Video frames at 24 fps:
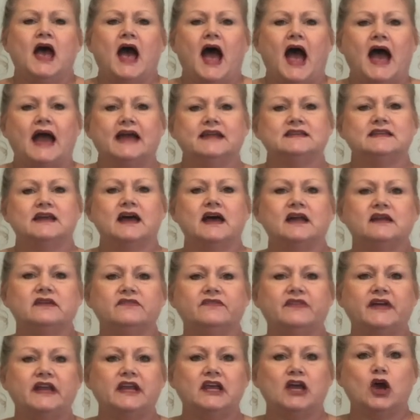I had done a
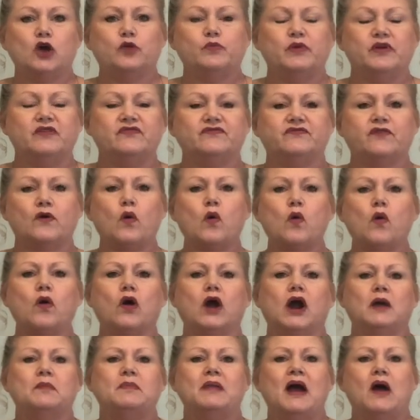video
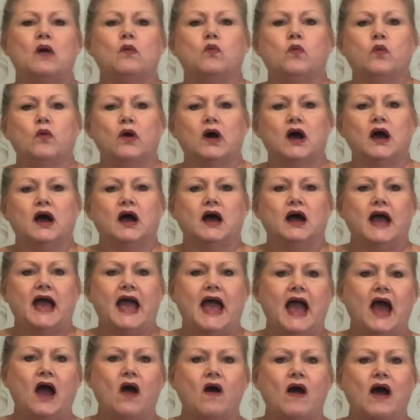before about
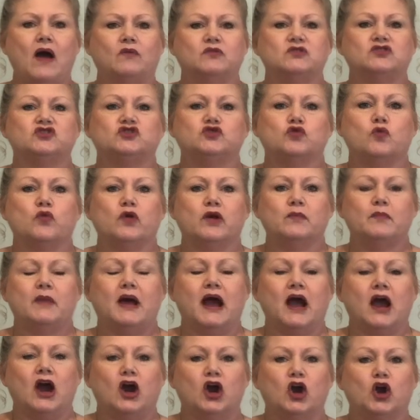how I was storing
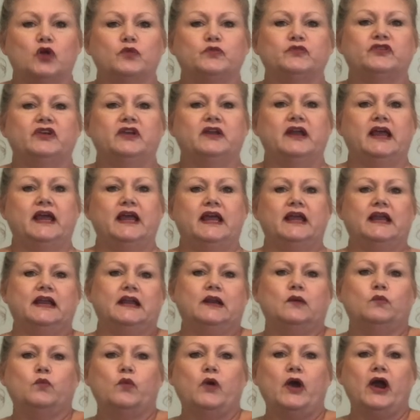my herbs and
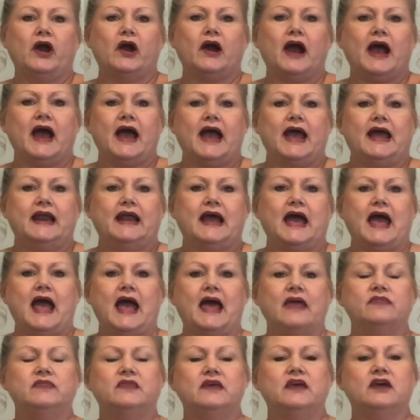where I
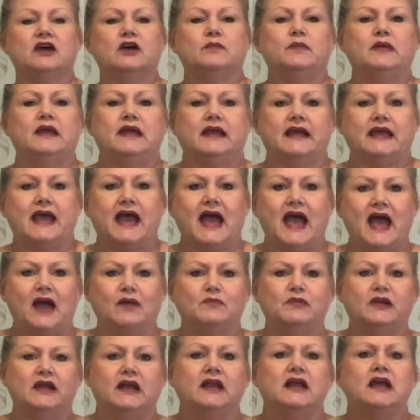had them in a
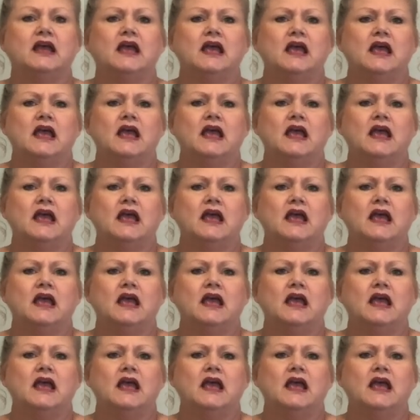cabinet,